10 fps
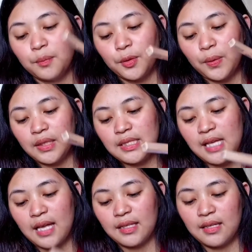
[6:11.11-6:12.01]
number
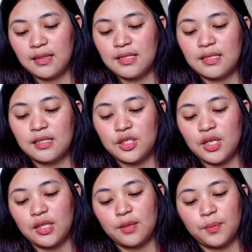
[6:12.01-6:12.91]
20 Sand, and this in
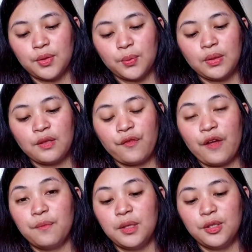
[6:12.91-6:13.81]
the shade number
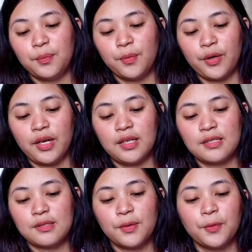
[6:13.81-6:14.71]
25 Medium Moyen.